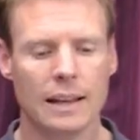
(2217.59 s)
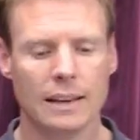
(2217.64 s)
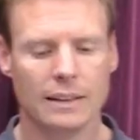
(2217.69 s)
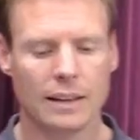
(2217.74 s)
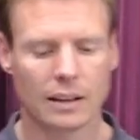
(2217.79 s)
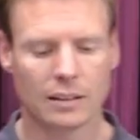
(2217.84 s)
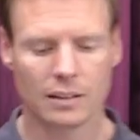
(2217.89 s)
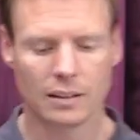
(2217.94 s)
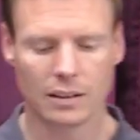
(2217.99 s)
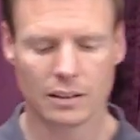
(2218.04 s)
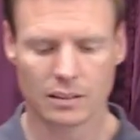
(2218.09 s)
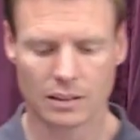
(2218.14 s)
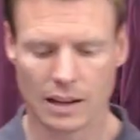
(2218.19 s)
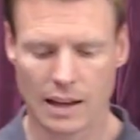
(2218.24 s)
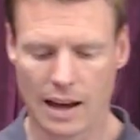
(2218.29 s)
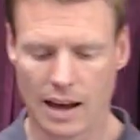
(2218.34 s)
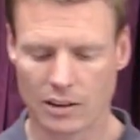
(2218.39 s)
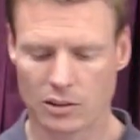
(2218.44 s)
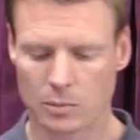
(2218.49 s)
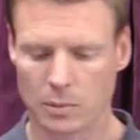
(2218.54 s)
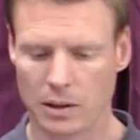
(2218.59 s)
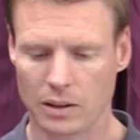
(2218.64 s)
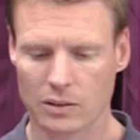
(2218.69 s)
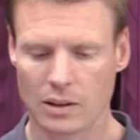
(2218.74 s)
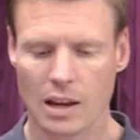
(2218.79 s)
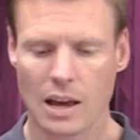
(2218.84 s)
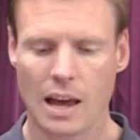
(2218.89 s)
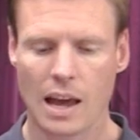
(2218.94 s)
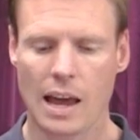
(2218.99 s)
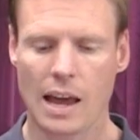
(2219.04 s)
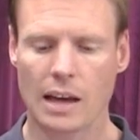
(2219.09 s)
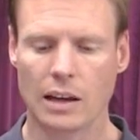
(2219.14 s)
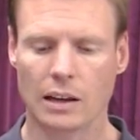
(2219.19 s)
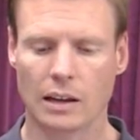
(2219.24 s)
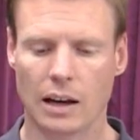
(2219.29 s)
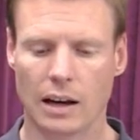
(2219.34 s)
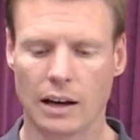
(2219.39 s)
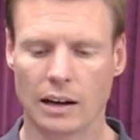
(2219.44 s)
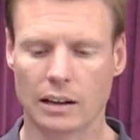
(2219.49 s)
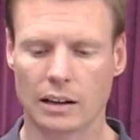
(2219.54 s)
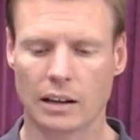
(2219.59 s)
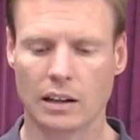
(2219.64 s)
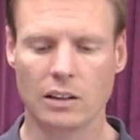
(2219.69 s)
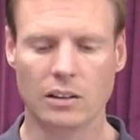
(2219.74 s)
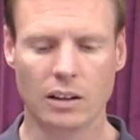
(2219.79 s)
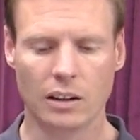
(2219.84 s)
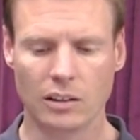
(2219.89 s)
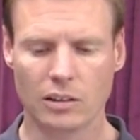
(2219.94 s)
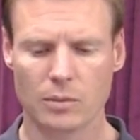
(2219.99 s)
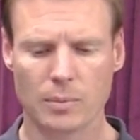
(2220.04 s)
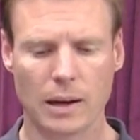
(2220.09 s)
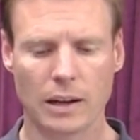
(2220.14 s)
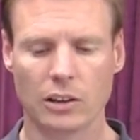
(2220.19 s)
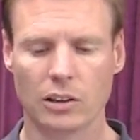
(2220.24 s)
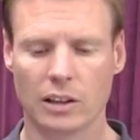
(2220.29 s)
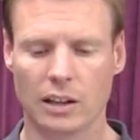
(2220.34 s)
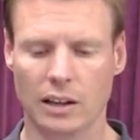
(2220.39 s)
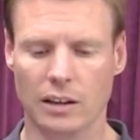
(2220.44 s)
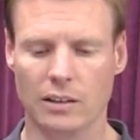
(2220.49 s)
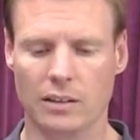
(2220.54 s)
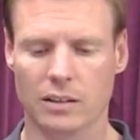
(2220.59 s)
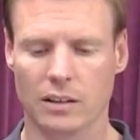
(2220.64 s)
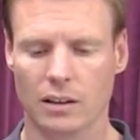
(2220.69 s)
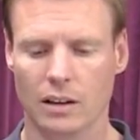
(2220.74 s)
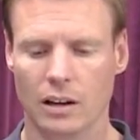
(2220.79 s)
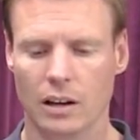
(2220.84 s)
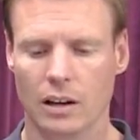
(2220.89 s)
Next thing it's going to ask me is, hey, can you tell us about your kids?